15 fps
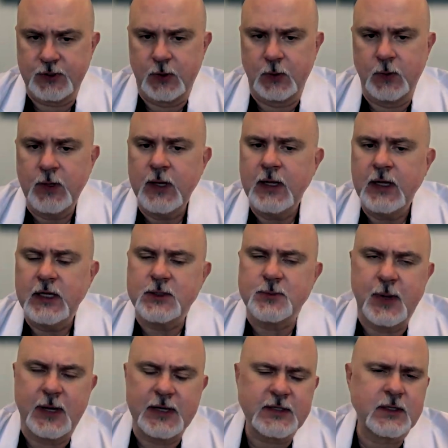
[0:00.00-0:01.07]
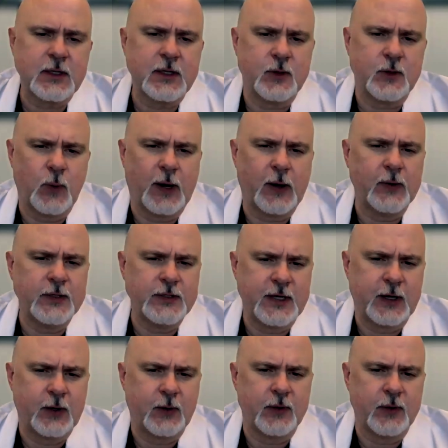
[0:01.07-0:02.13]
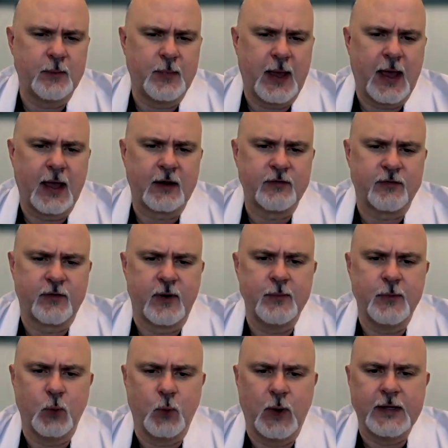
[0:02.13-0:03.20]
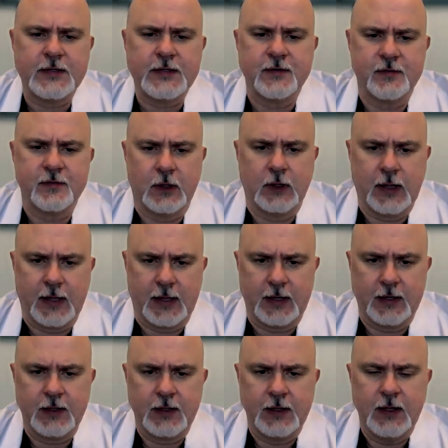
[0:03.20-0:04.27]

So it's basically the wear and tear on the back from the weight of the lead.